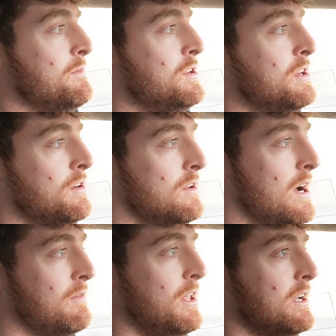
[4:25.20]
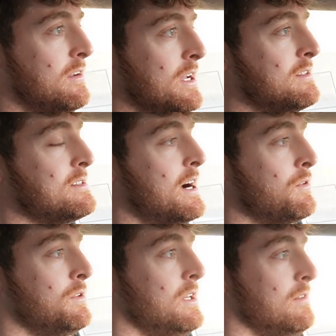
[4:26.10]
You know, you have like, it's not
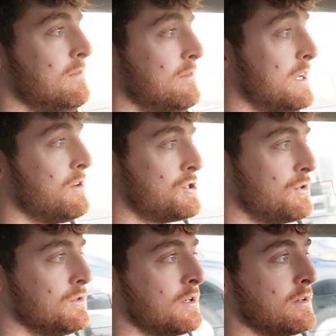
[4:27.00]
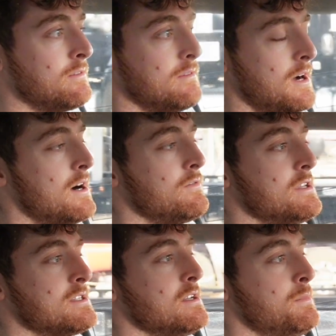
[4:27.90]
only like your shoulder,
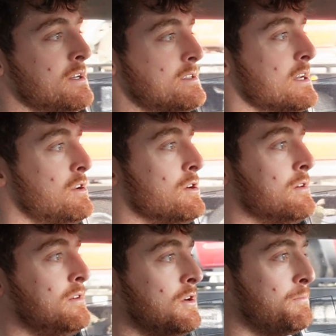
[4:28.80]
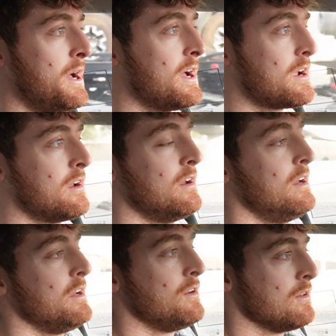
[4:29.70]
obviously, but it's like your pec,
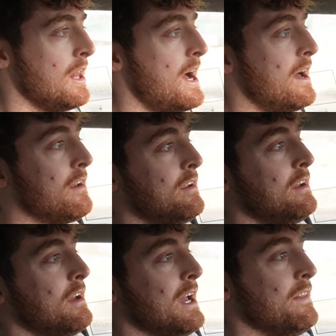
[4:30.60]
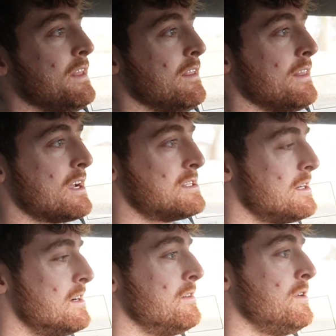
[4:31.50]
your lat, and then like a
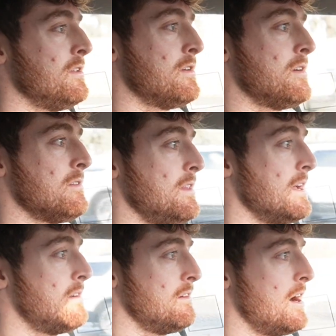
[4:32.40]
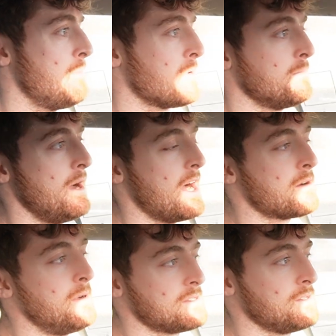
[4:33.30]
ton of other like upper
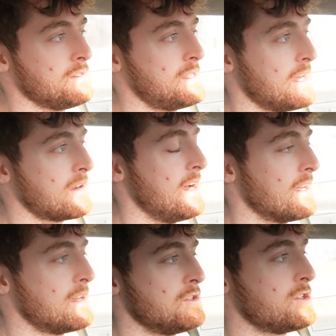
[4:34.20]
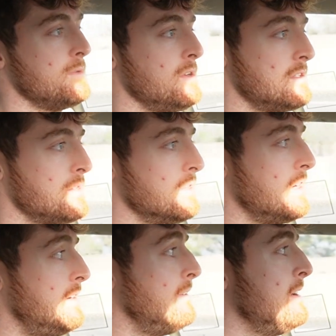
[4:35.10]
back muscles that kind of contribute to it
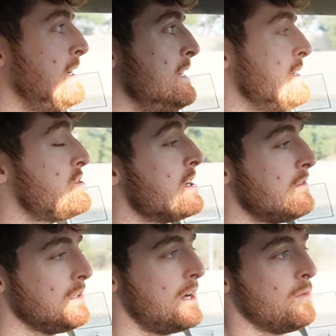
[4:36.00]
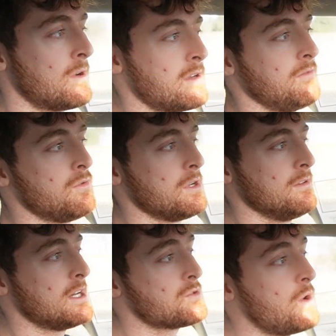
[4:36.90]
all. So you have a lot working for you.
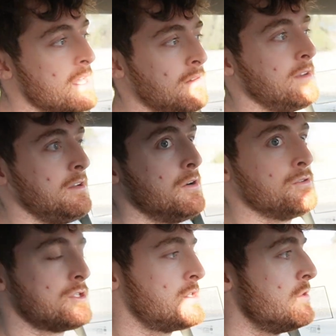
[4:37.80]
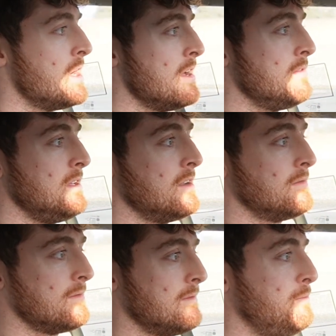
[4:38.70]
That's why you can go so heavy
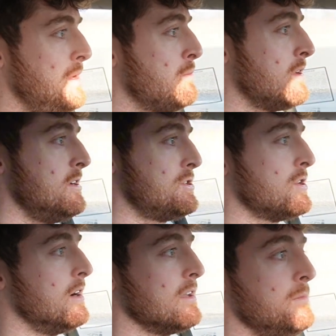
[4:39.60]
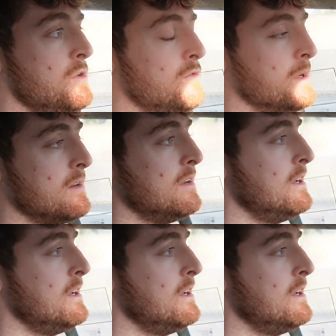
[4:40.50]
and be pretty strong in the movement.